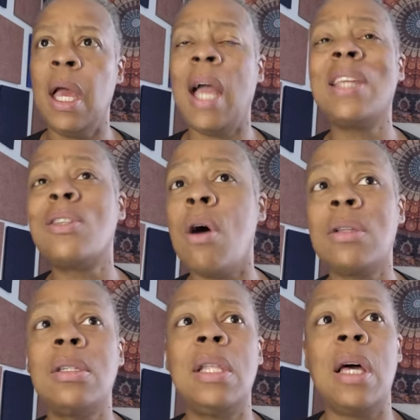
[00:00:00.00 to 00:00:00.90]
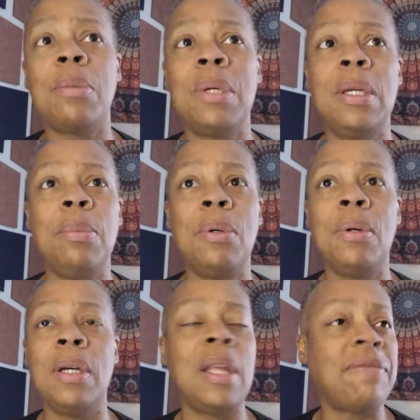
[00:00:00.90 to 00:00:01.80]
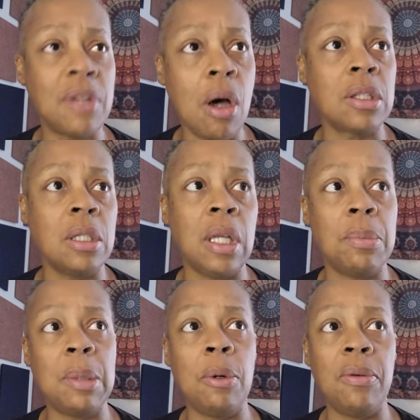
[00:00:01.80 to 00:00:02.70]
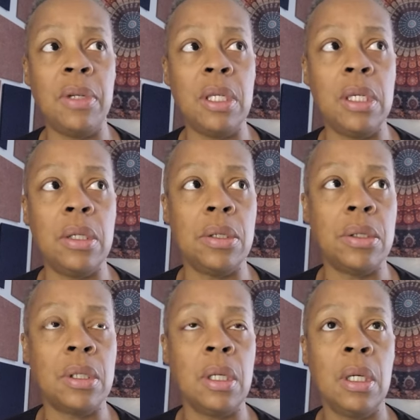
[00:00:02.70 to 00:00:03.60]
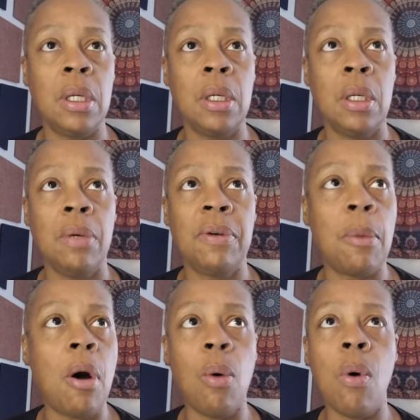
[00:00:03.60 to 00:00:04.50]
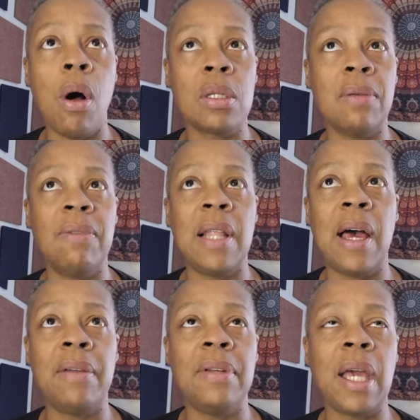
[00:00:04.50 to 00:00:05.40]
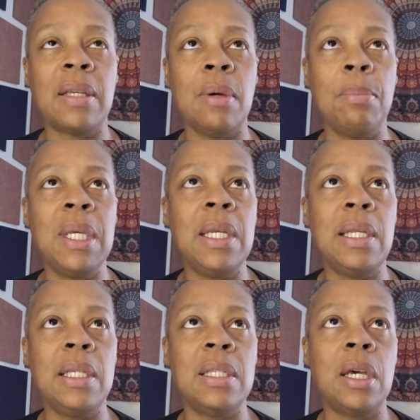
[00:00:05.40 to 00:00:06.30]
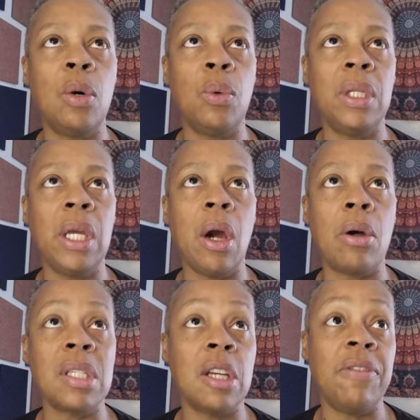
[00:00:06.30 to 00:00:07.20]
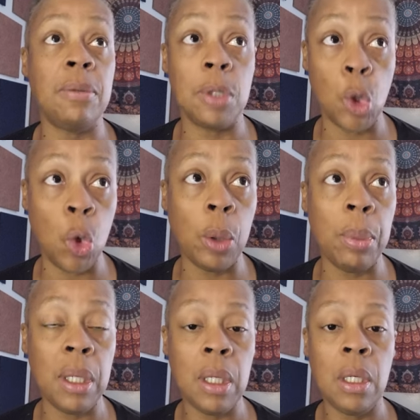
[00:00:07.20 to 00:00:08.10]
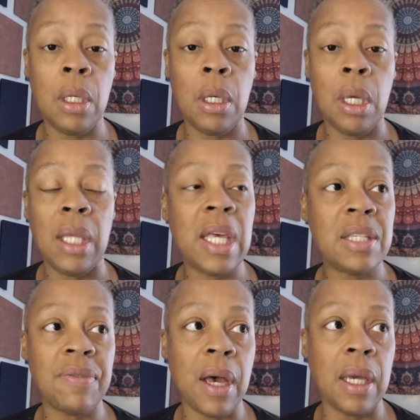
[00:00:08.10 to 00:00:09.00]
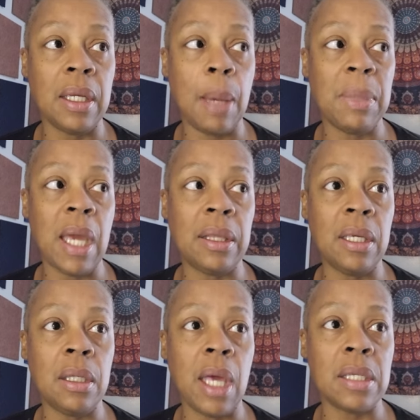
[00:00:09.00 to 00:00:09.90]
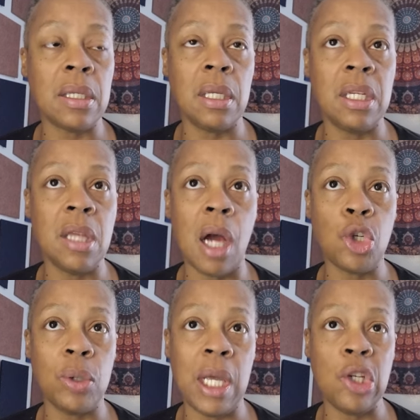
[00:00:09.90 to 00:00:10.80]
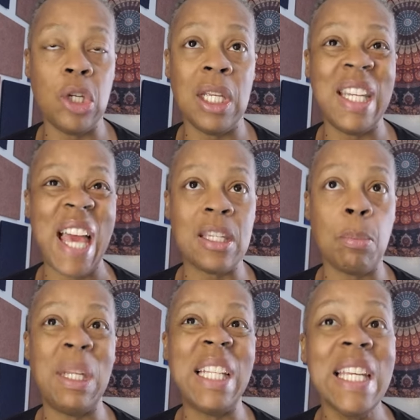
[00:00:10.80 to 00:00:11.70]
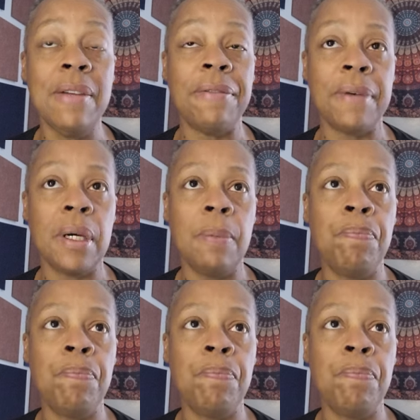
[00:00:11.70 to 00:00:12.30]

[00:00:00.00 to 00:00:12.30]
I can talk to a lot of people, and I've talked to a lot of people over the years from all walks of life, and I can immediately tell when they are self-absorbed, and that's fine. I mean, I think that's an indoctrination and that's a belief.